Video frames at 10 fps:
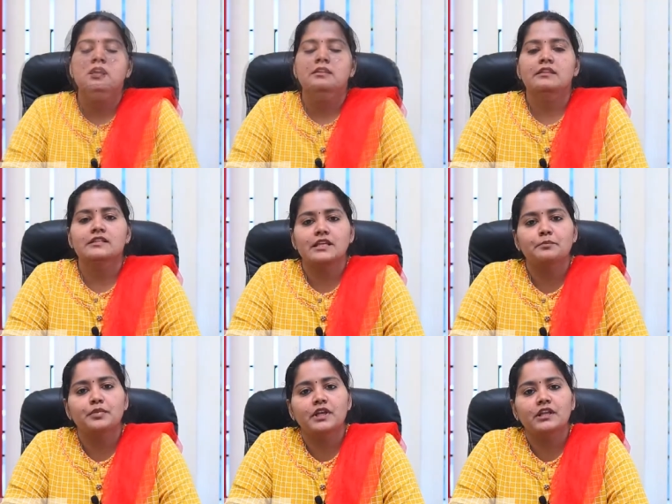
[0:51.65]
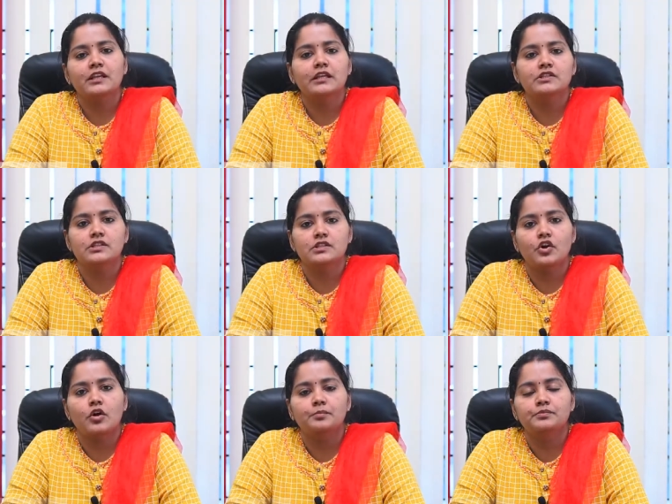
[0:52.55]
The temporarily
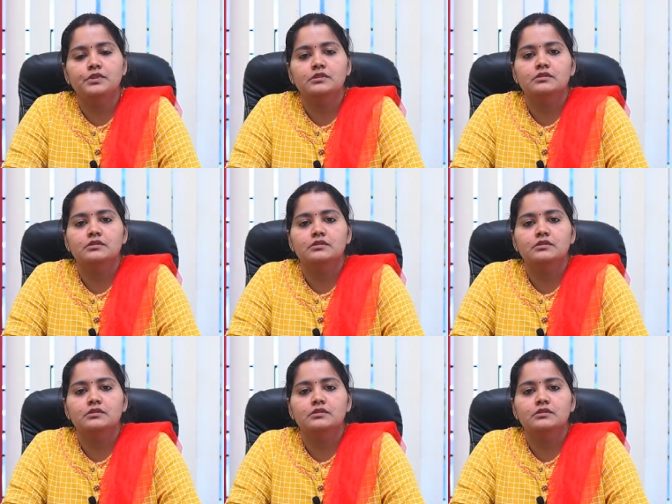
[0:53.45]
stopped